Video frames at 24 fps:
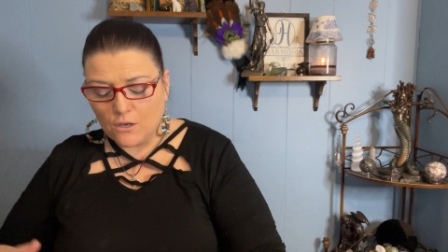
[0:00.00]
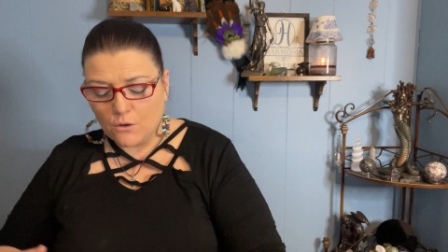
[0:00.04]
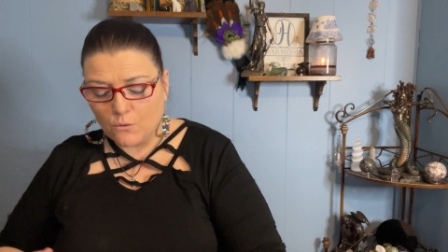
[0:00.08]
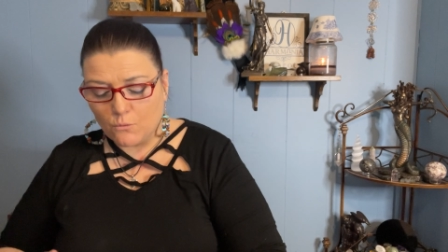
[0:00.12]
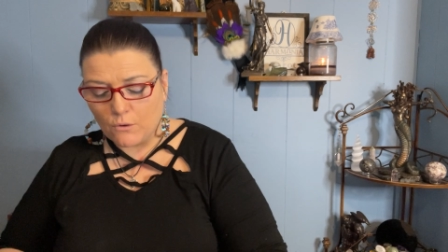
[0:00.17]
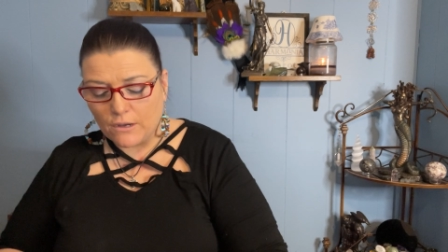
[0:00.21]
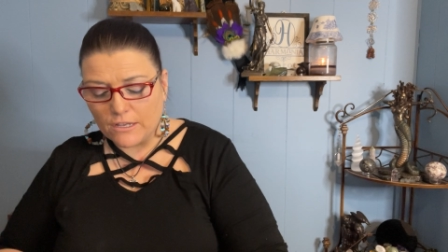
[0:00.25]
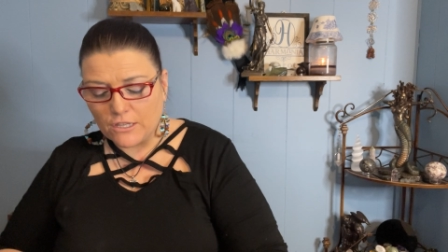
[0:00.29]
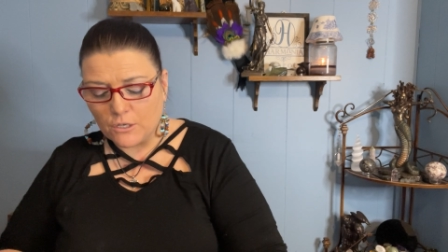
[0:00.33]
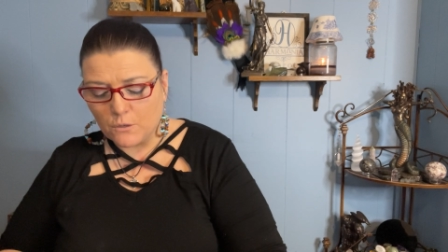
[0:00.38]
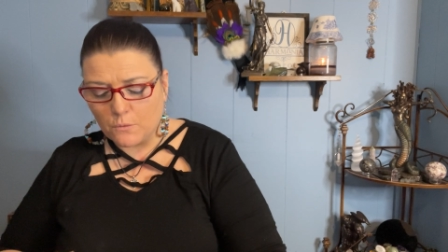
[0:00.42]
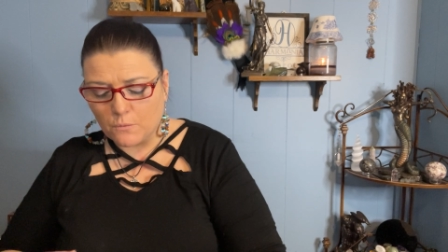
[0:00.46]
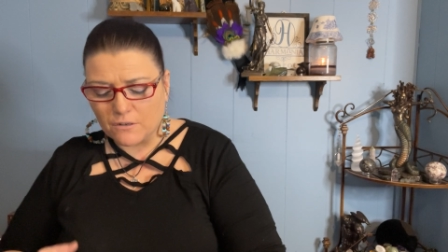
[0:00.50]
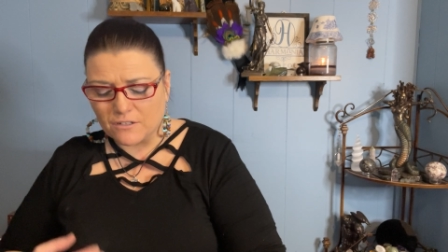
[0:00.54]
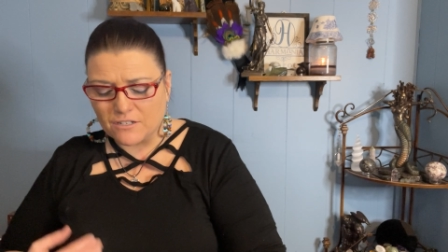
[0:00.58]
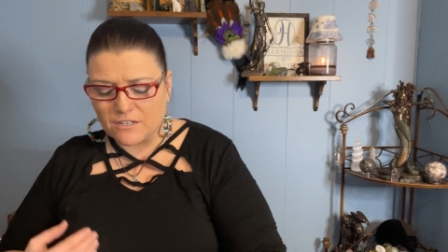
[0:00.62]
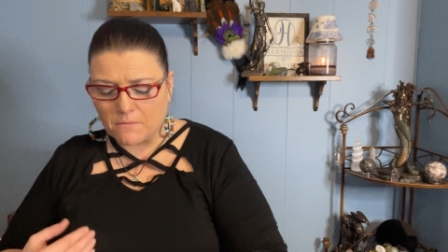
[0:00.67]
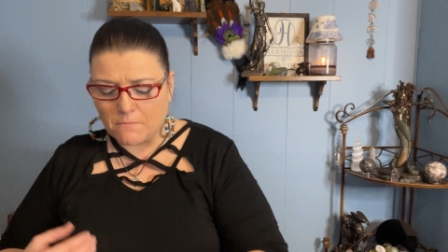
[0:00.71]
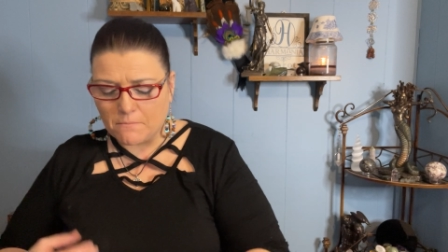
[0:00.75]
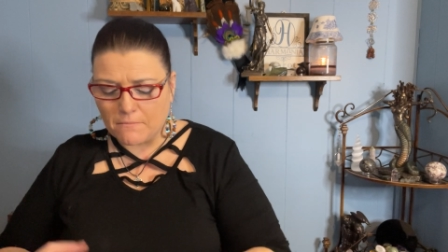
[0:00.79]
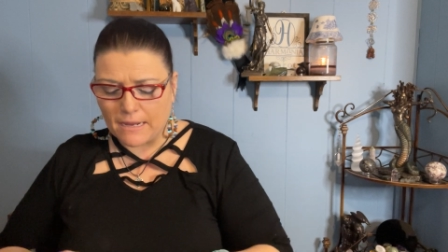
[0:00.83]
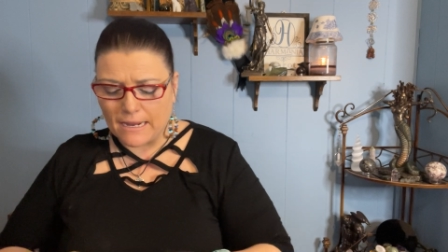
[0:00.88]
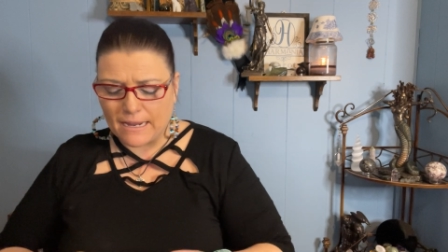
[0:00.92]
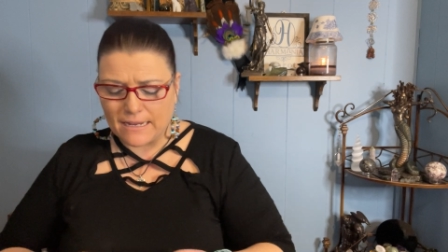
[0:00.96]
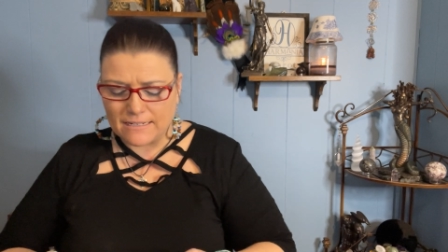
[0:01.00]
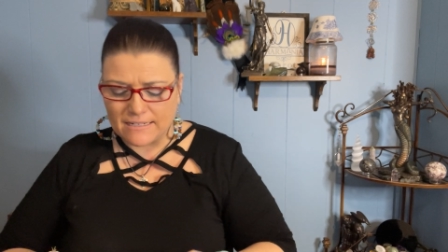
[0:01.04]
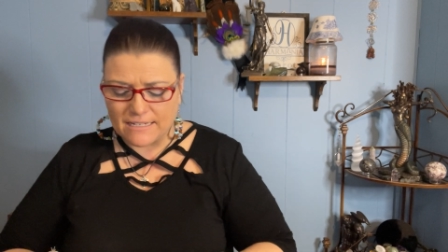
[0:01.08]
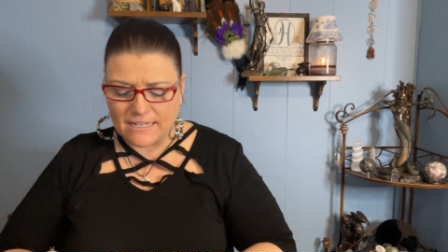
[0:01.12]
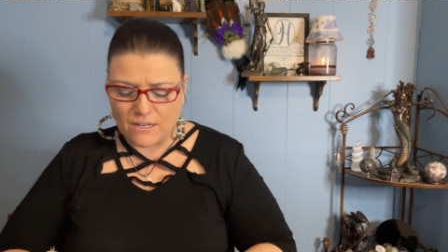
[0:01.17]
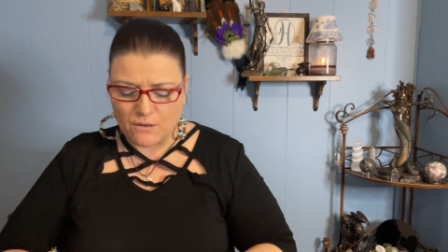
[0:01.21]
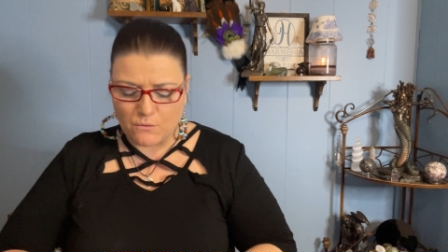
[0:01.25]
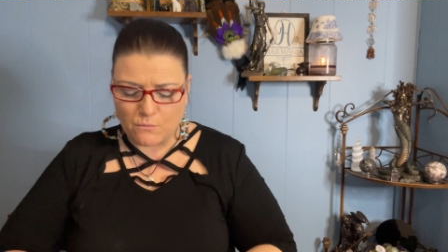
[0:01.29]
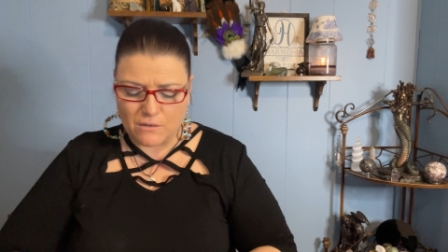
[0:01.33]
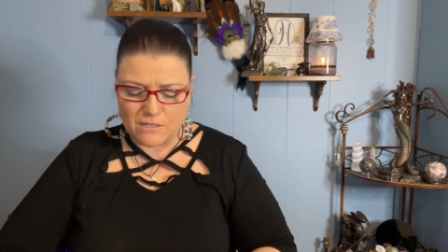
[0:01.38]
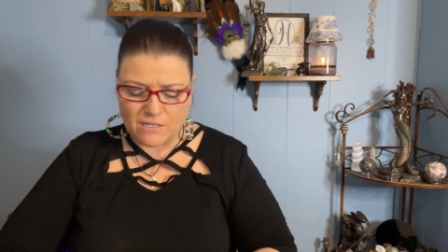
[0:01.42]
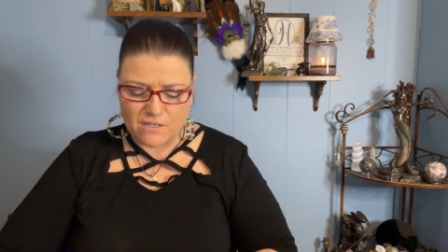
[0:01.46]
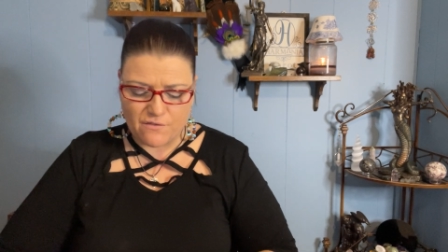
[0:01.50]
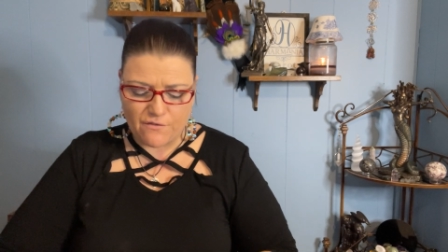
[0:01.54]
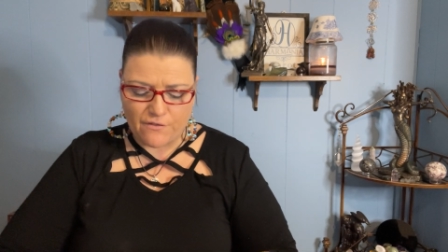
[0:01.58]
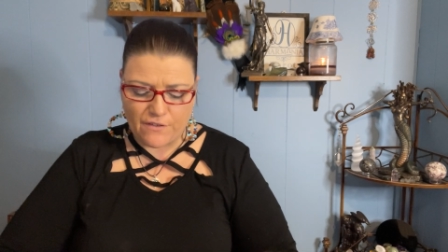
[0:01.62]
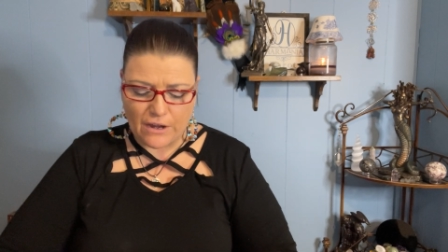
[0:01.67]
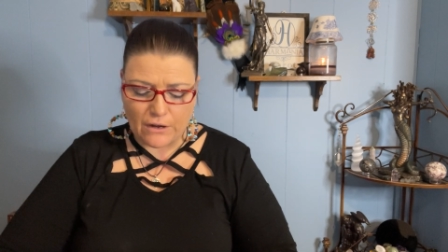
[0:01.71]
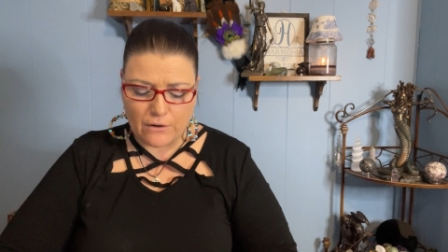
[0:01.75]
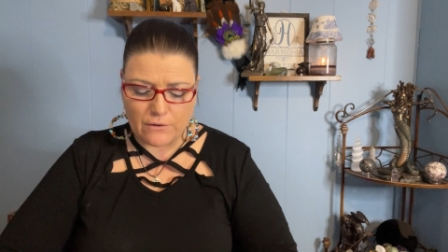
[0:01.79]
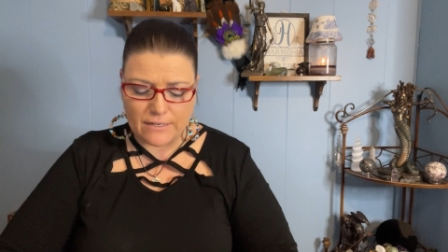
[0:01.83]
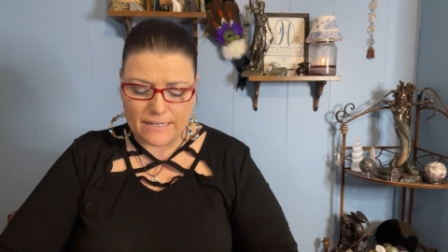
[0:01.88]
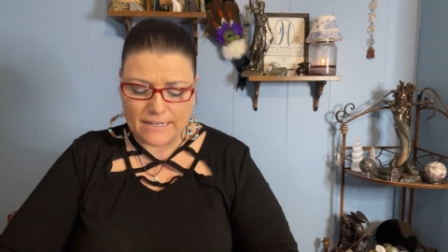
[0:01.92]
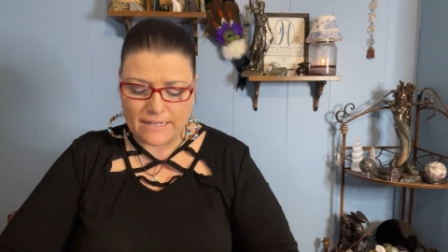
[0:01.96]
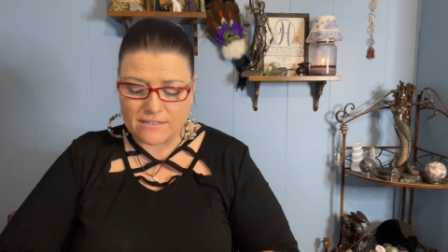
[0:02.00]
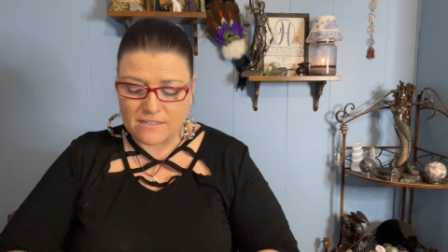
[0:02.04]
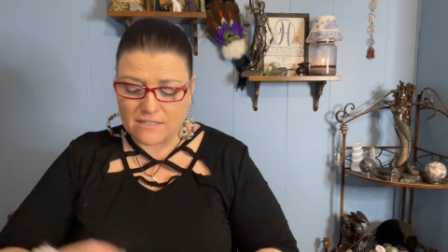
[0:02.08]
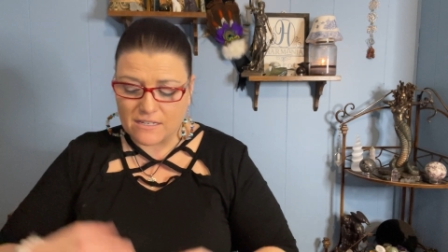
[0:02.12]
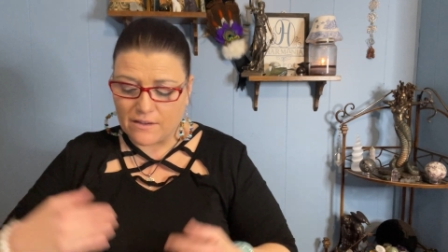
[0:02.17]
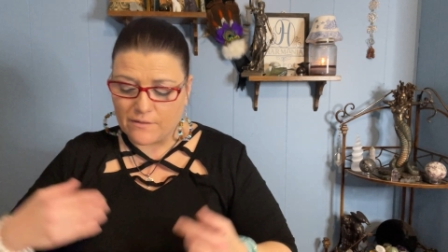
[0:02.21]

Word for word: what you were demanding was fairness